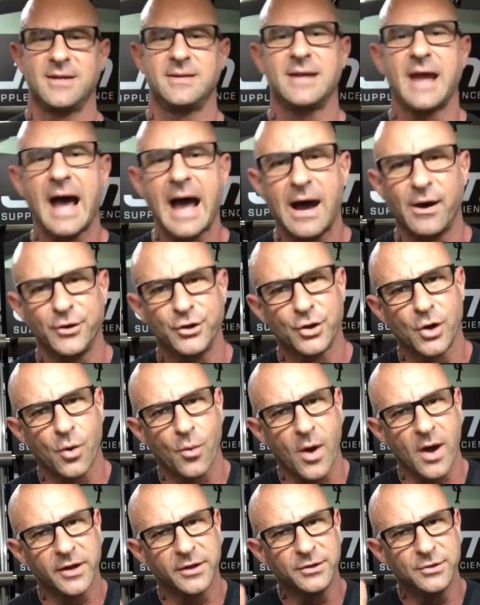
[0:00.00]
Now, you don't
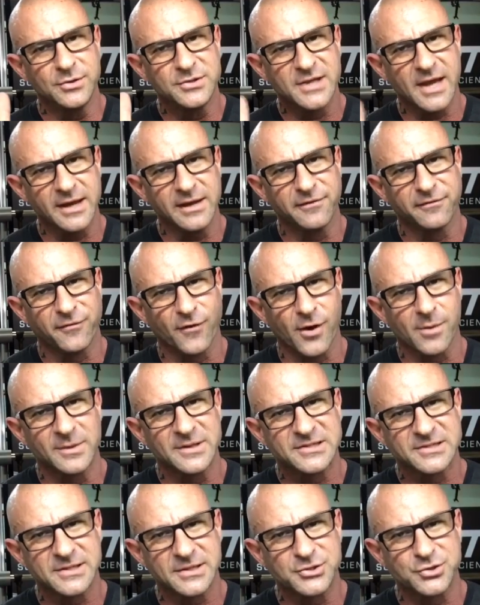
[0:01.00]
want to use any form
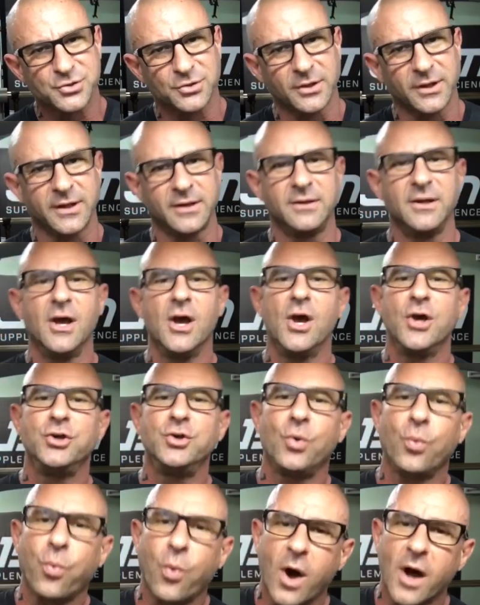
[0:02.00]
of citrulline.
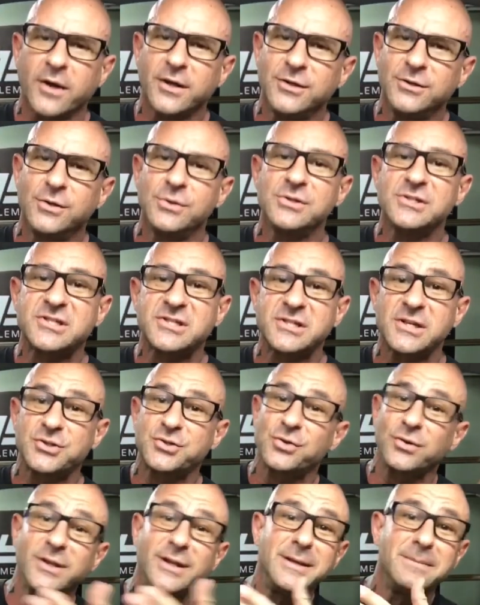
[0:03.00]
You want to use
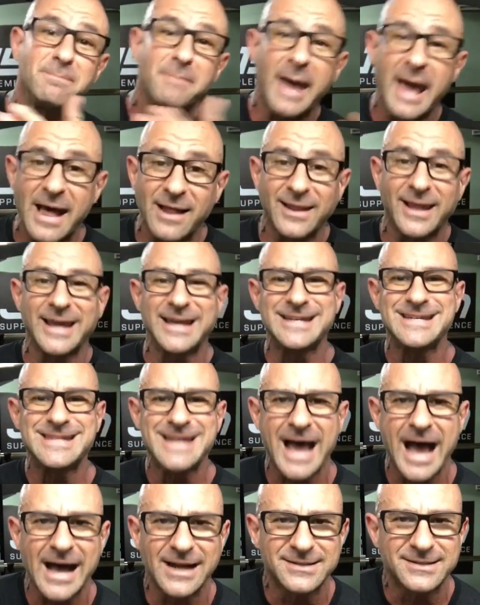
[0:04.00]
citrulline malate,
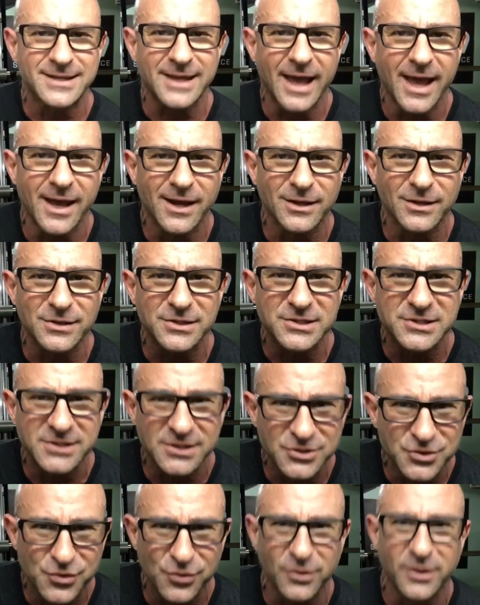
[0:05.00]
not
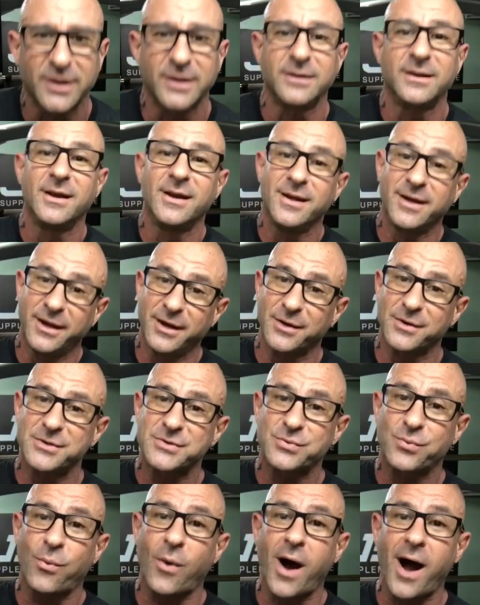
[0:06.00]
L-citrulline.
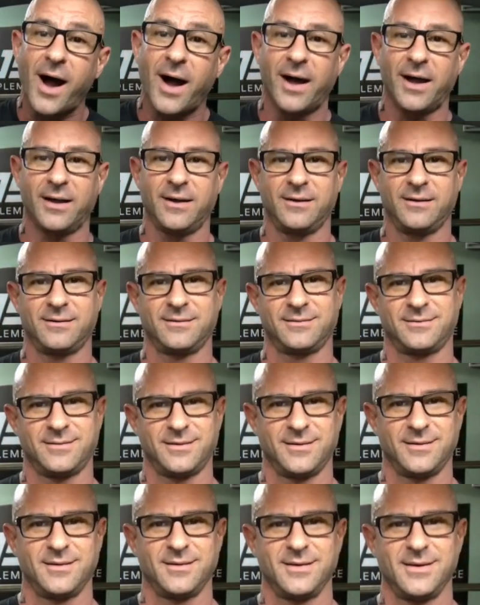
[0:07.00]
Here's why.
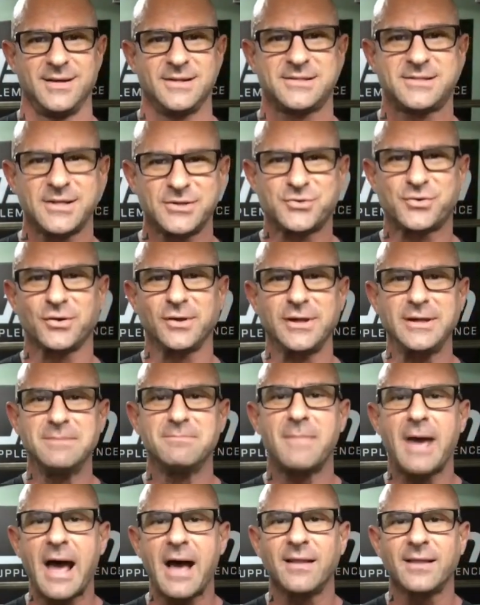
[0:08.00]

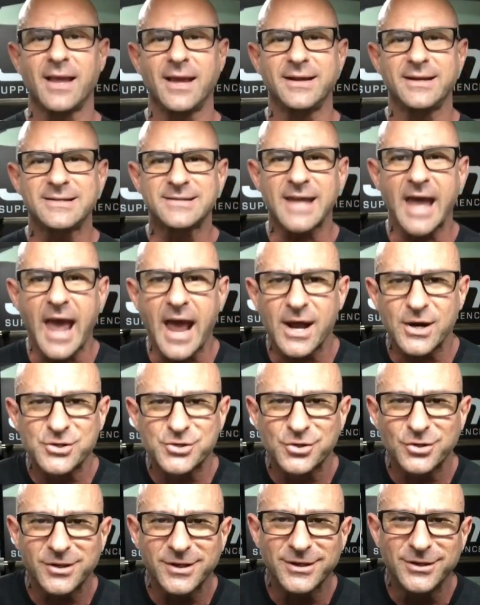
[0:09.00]
Citrulline malate is
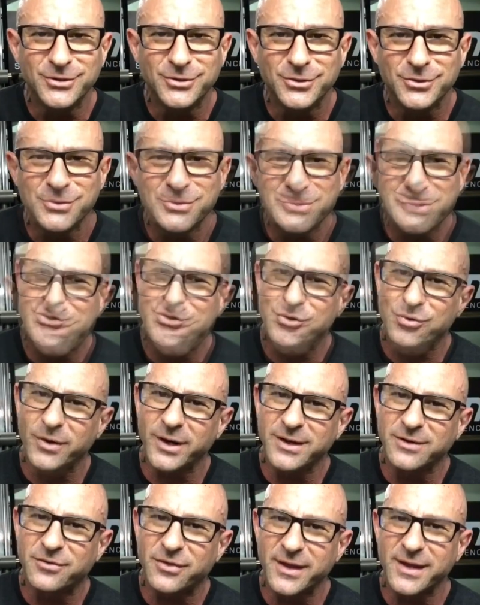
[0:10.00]
actually used to
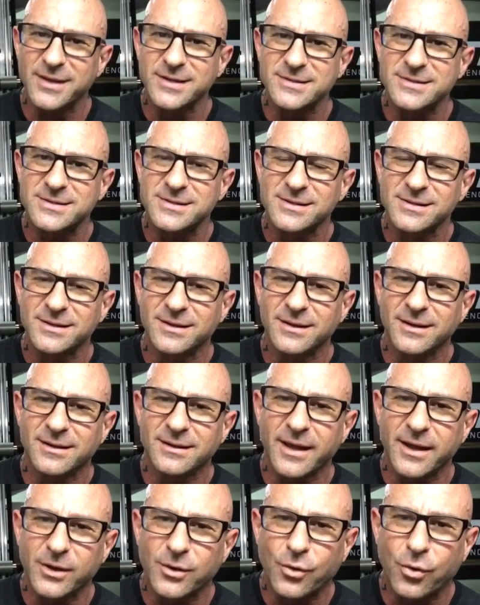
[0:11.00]
treat things
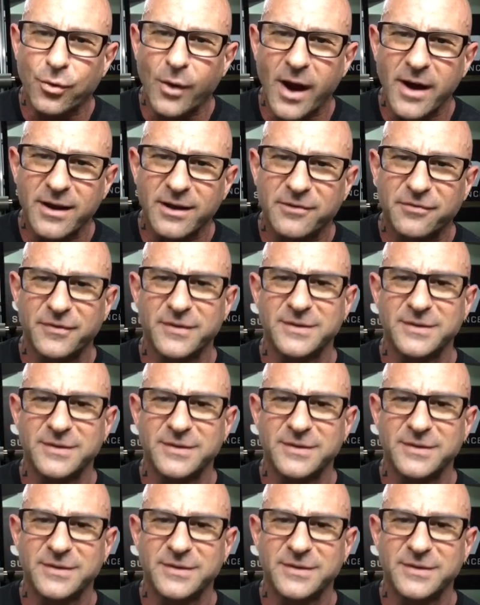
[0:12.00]
like chronic